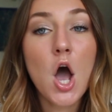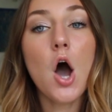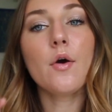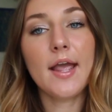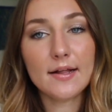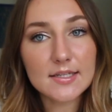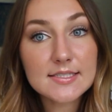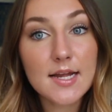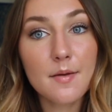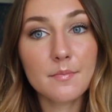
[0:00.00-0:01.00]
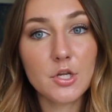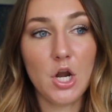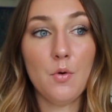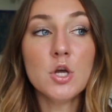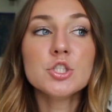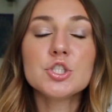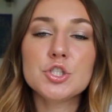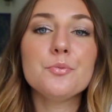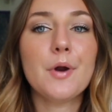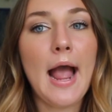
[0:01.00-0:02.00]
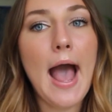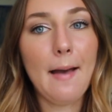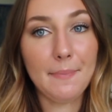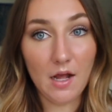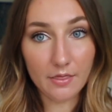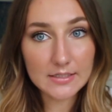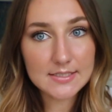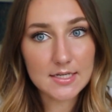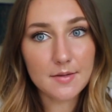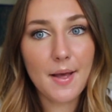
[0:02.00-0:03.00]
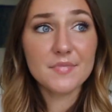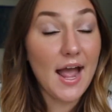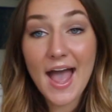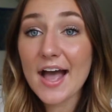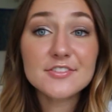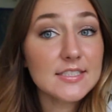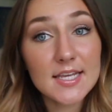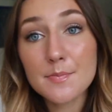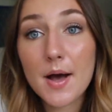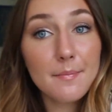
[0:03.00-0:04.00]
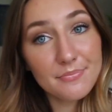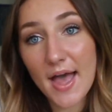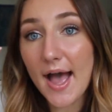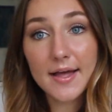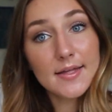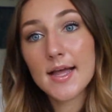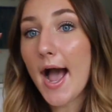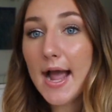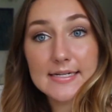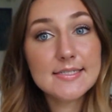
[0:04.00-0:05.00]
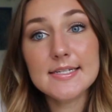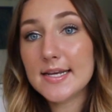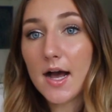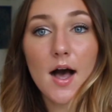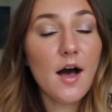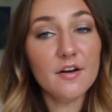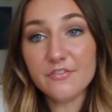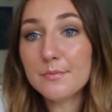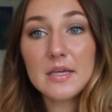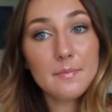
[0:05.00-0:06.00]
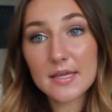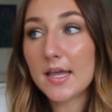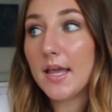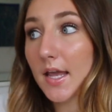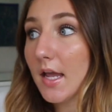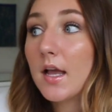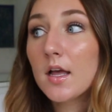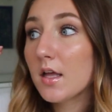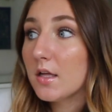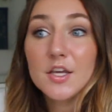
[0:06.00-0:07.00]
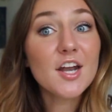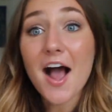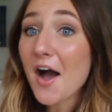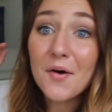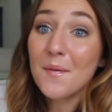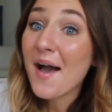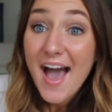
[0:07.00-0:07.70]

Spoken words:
okay, at least I'm, you know, super happy on the team. I have to keep up that idea of me being, you know,